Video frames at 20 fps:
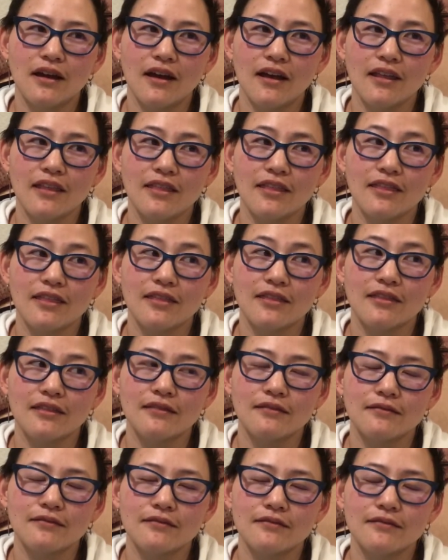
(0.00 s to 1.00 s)
I,
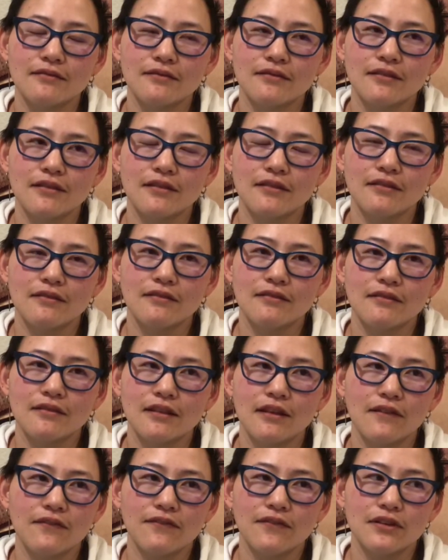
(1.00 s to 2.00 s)

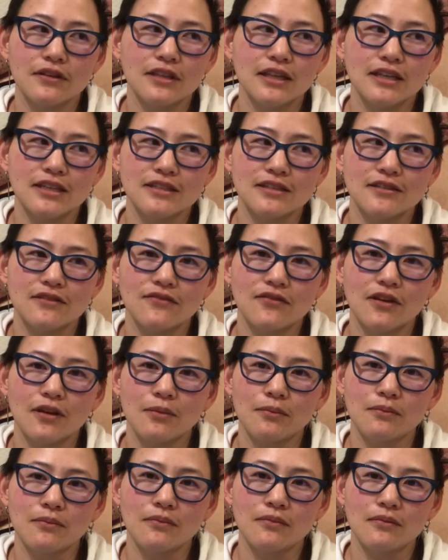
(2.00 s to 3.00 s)
I feel as if
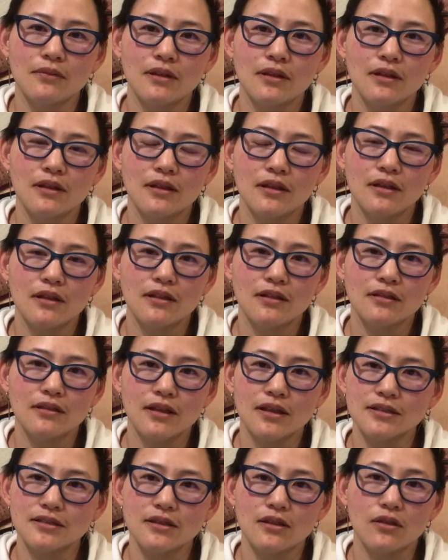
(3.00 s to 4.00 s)
I'm
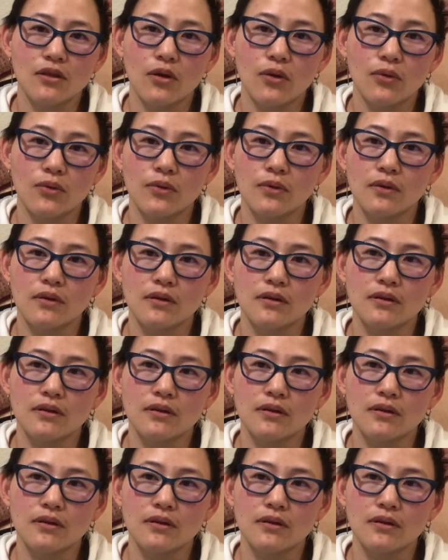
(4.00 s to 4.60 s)
less alone.